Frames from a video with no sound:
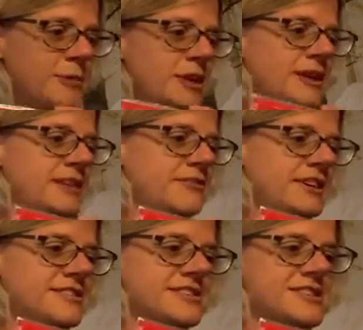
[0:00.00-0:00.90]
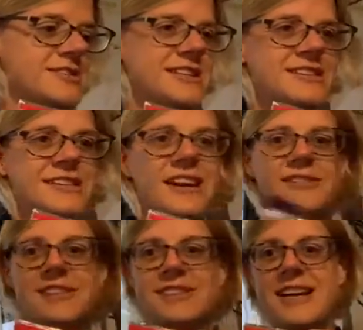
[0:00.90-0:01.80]
a bit like the Freddy situation,
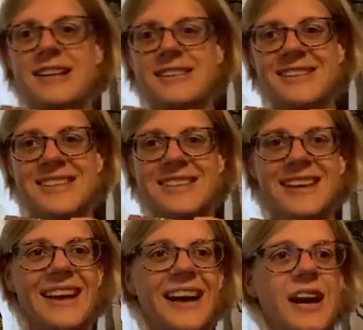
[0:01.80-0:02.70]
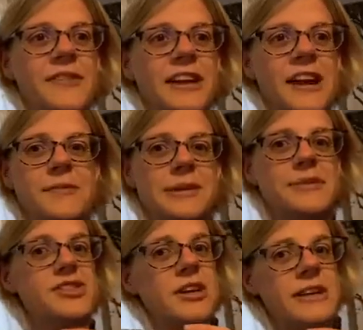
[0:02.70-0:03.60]
life has changed. I feel like I've
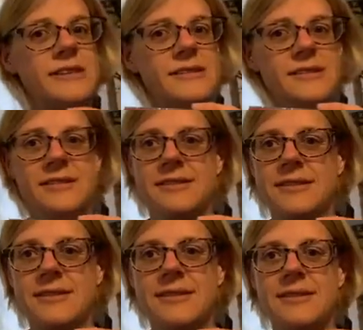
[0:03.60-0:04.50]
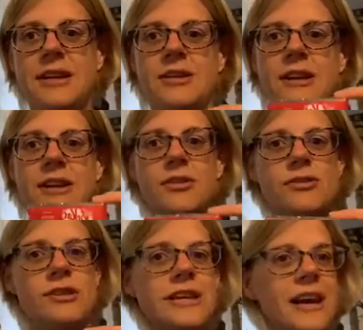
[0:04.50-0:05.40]
become a giant. It looked like I've
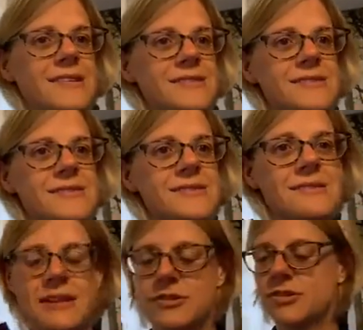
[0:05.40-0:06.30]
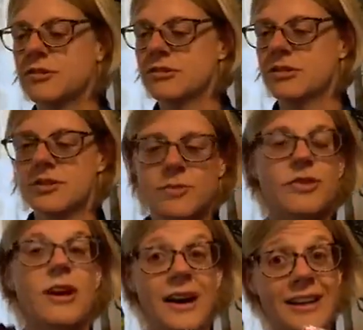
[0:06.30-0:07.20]
got giant hands and the chocolate's got
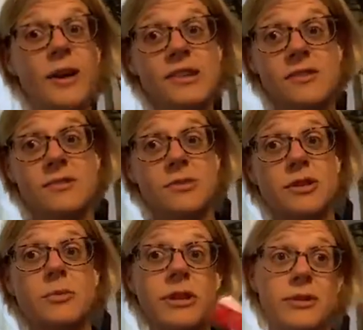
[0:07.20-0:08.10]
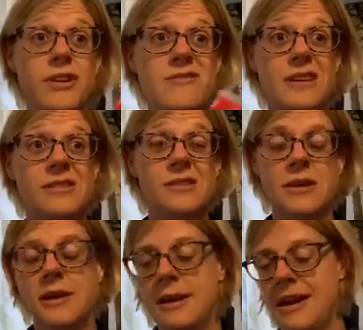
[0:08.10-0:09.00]
smaller. I know it's got smaller. We all know
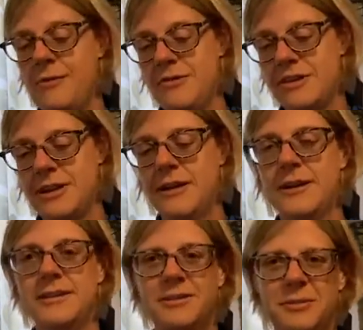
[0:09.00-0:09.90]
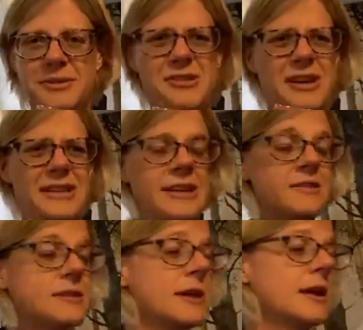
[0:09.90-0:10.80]
this. However, giant
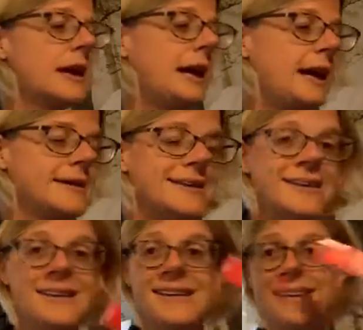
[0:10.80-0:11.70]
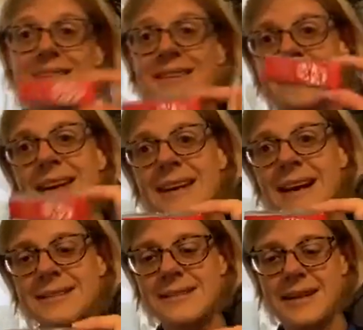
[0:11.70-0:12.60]
hands. Kit
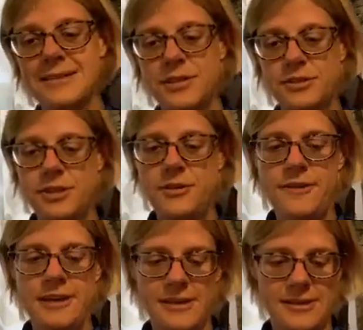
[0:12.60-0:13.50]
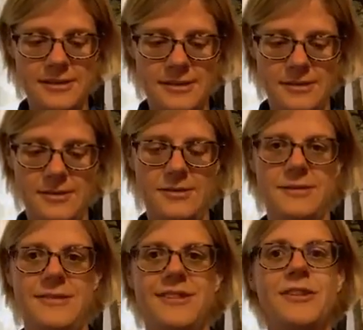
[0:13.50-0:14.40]
Kat standard, 2 fingers.
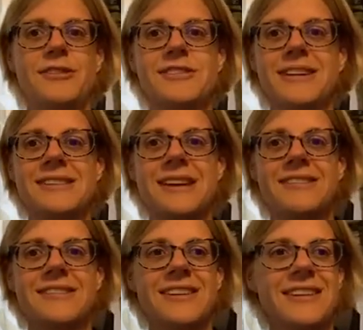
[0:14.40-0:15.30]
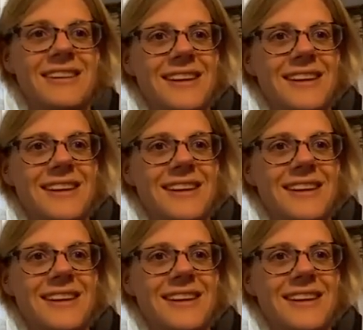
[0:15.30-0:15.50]
Oh, did that sound?